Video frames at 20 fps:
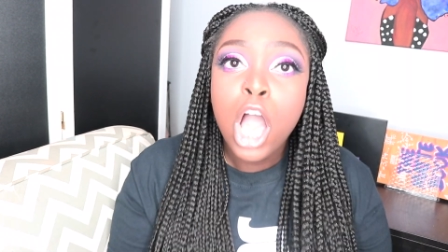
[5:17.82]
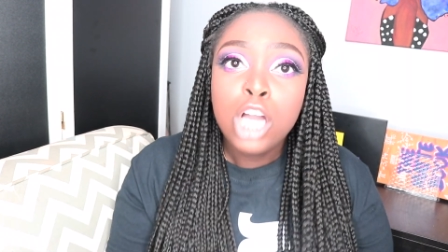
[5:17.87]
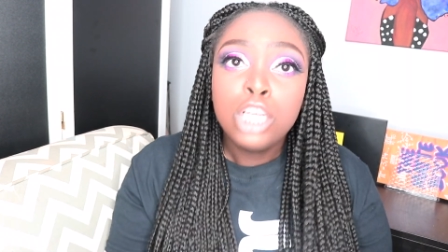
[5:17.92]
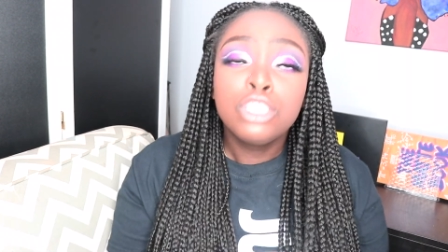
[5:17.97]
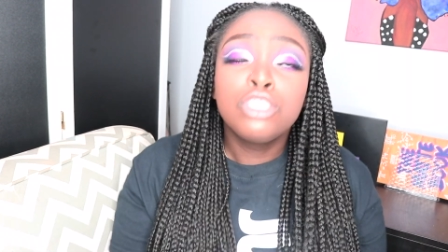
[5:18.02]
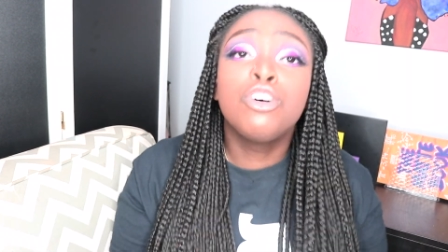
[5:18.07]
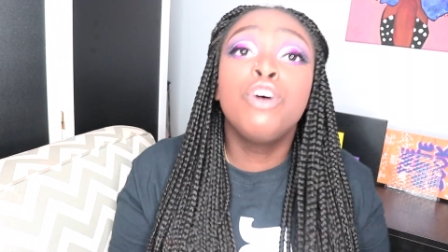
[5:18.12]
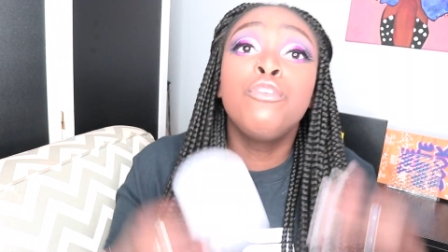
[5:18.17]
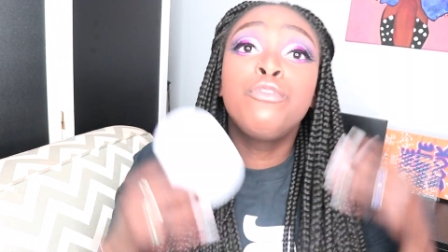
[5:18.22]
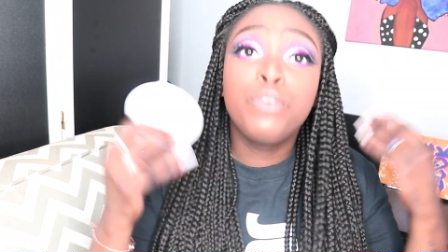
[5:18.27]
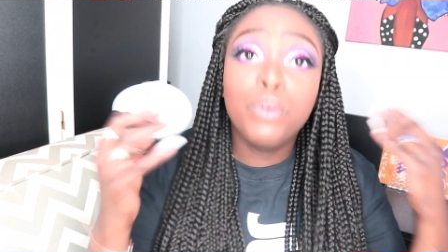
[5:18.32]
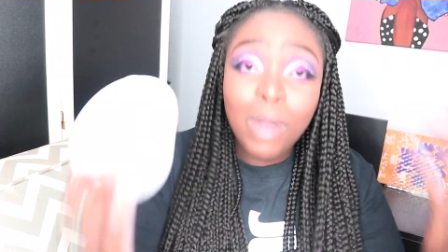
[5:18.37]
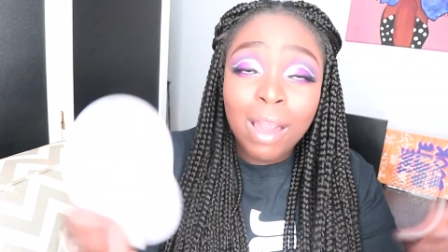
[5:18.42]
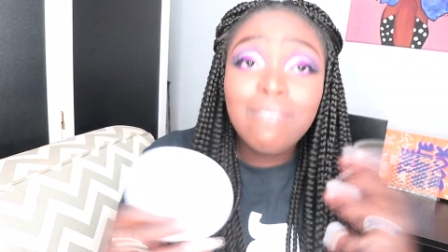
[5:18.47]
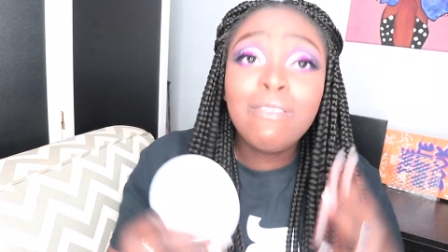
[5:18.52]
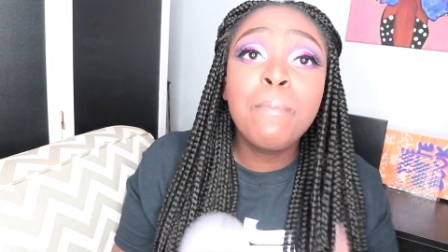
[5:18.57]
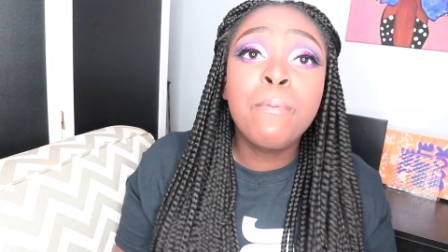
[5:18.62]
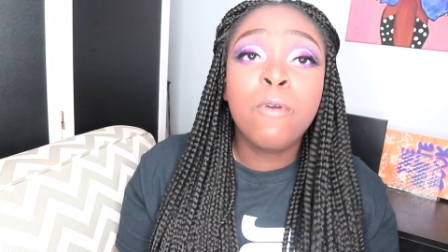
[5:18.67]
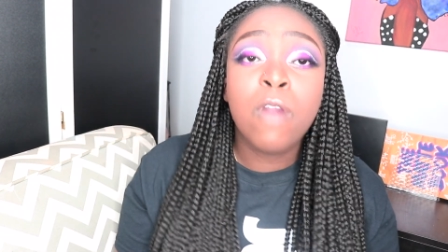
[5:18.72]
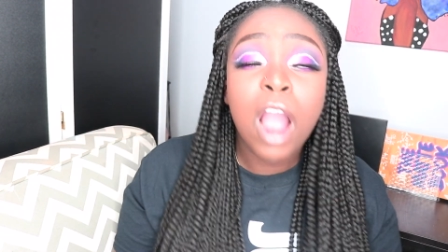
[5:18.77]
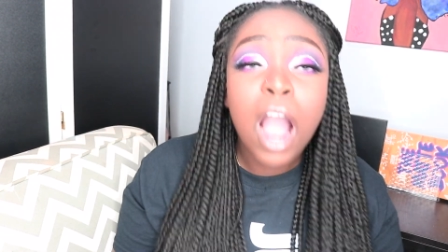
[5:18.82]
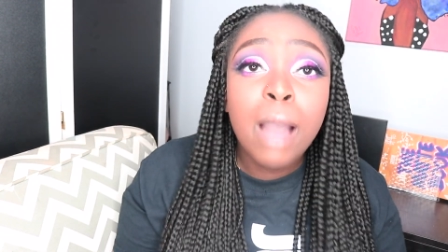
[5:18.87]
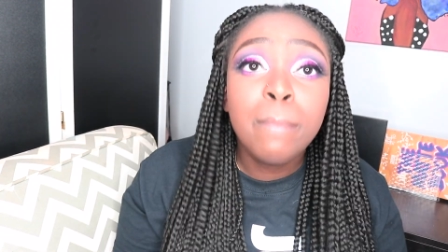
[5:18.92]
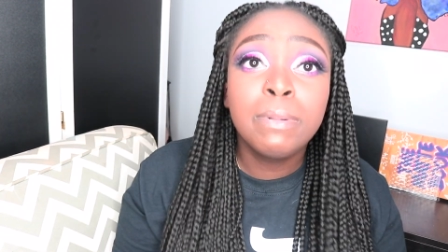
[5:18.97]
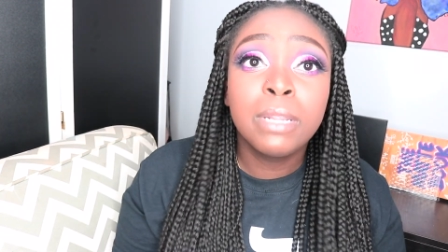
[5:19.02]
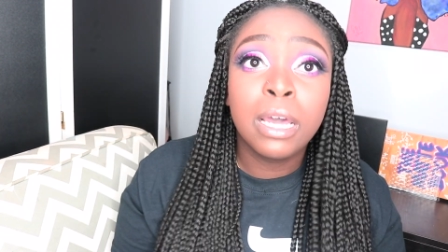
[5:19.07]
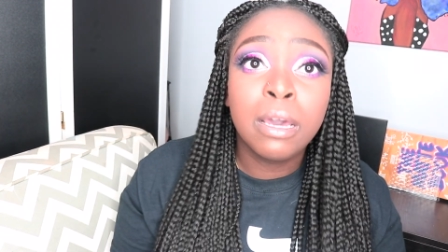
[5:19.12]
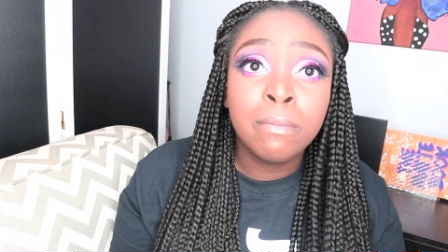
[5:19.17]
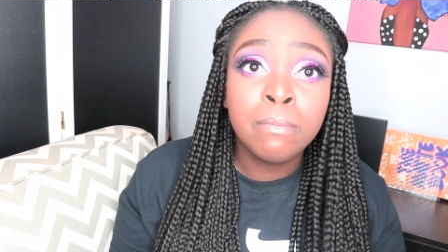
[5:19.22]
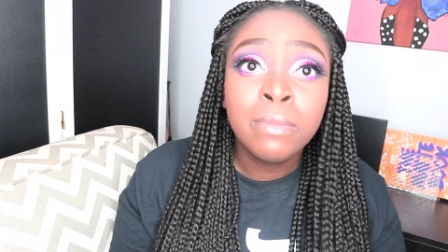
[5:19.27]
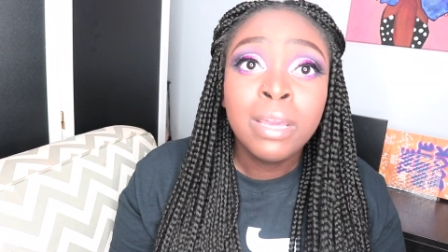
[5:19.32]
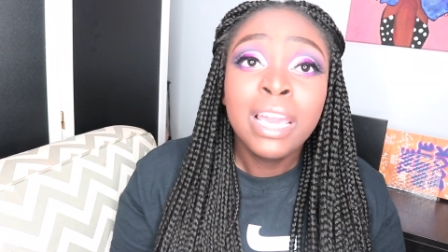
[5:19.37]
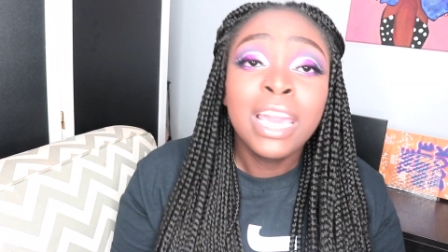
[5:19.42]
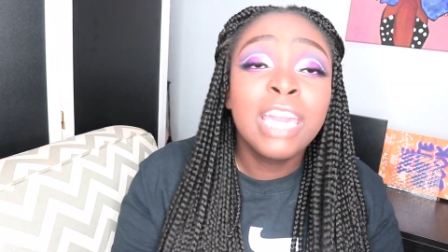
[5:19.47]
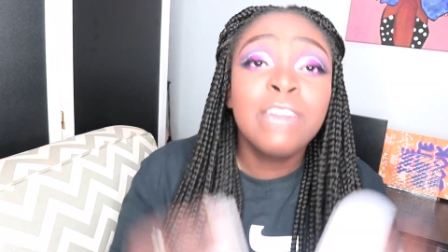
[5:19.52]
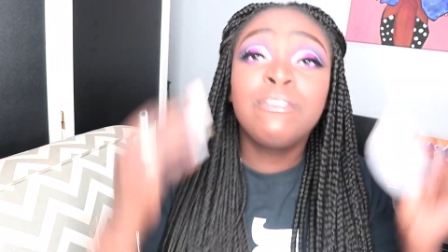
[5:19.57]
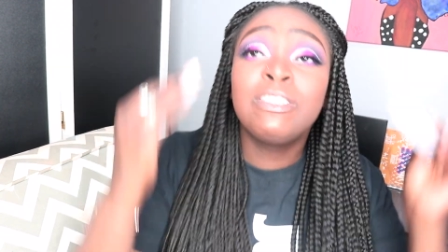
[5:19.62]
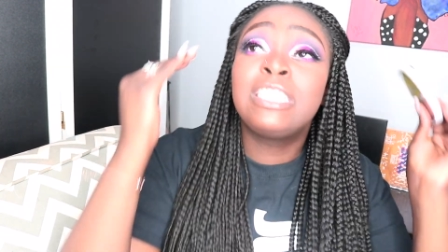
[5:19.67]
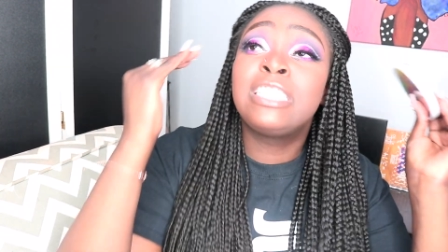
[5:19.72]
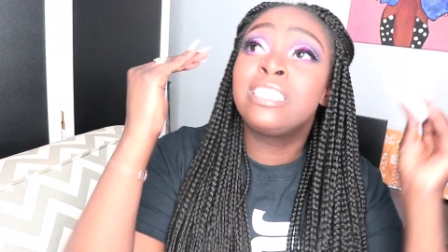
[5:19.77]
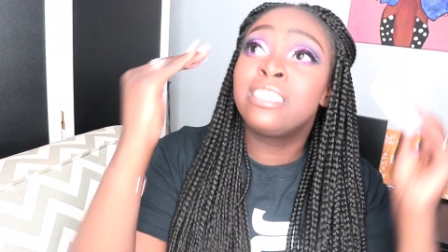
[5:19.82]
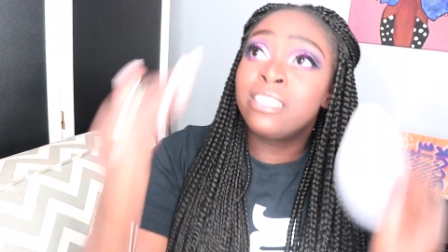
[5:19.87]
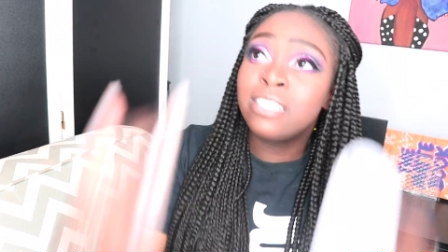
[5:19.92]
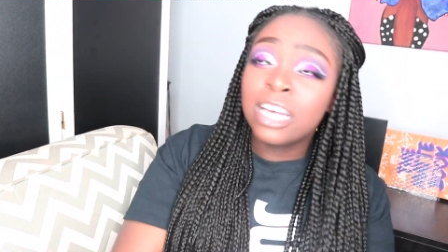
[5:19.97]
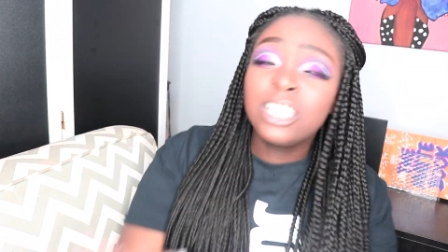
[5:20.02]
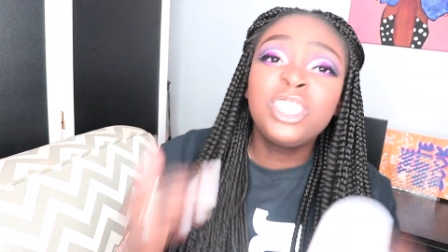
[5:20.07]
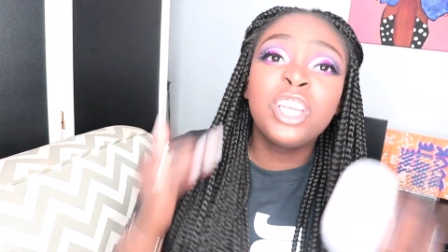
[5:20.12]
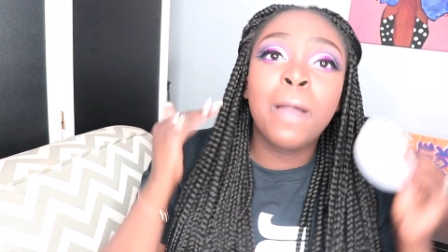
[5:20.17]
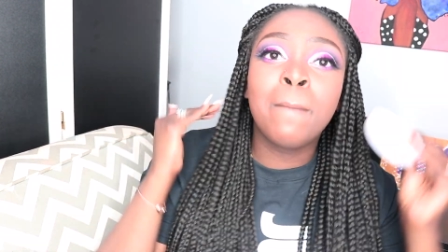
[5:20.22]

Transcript: So if you have a problem, if it's such